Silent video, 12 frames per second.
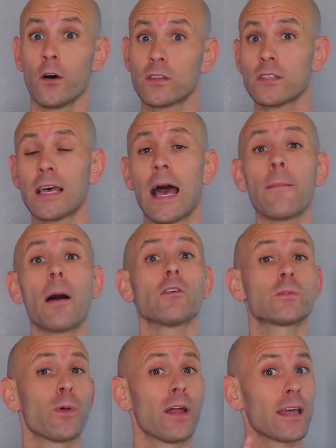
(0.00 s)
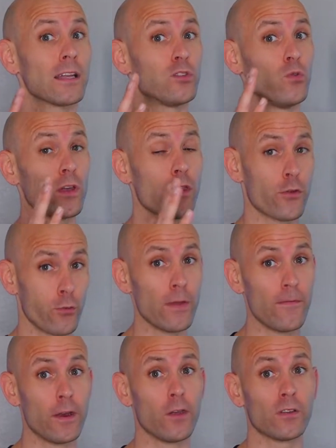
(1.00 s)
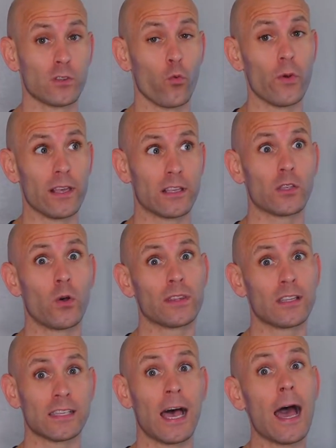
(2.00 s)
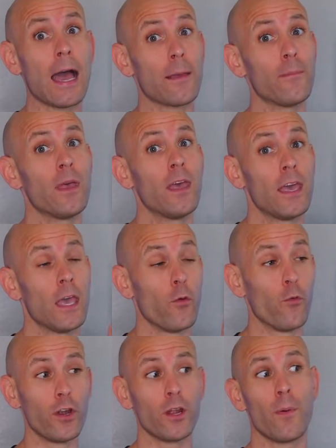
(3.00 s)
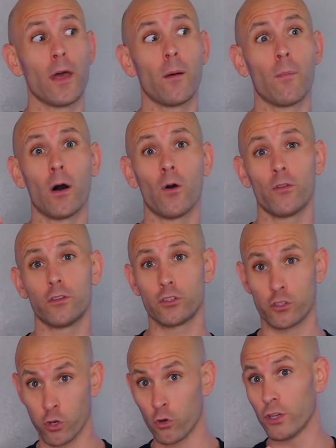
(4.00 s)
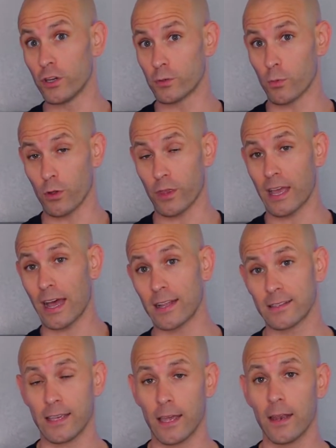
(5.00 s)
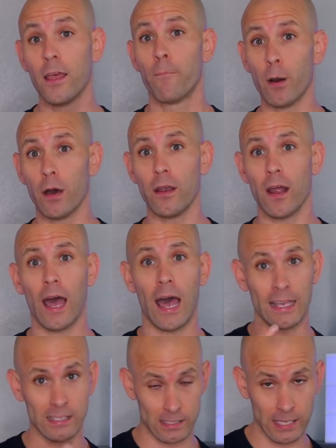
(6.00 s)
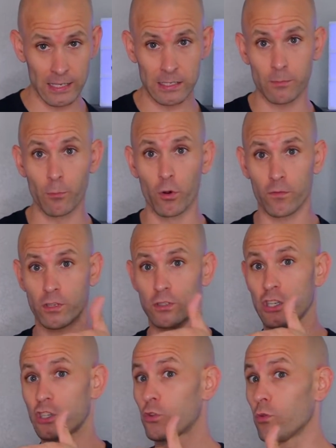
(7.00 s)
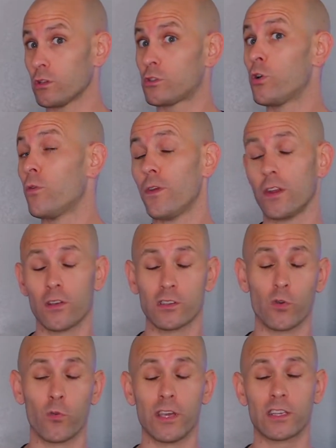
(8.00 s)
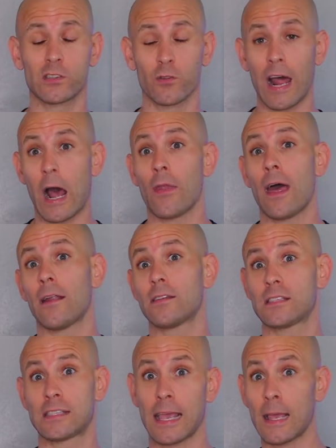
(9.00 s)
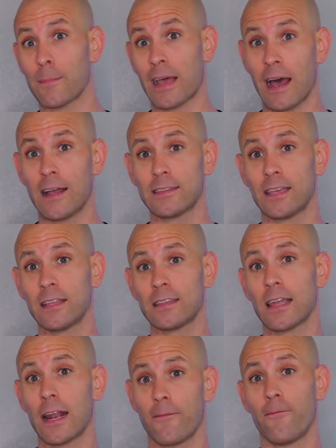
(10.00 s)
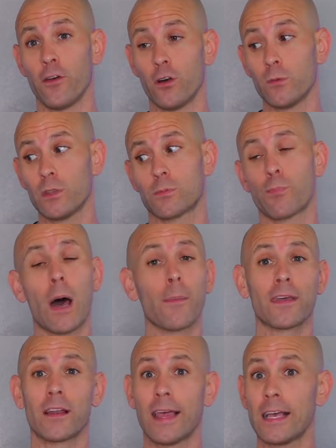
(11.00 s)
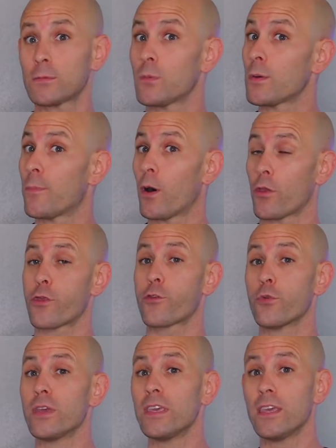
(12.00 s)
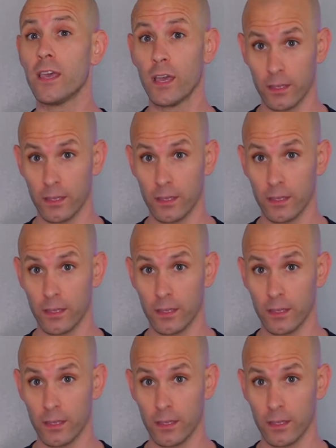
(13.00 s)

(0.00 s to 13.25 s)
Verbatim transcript: Now at the time I was planning on doing three videos a week. So at the time, it would have been about two years worth of content. But I since moved to just doing two videos a week, so now that same content that I filmed is probably gonna last me about three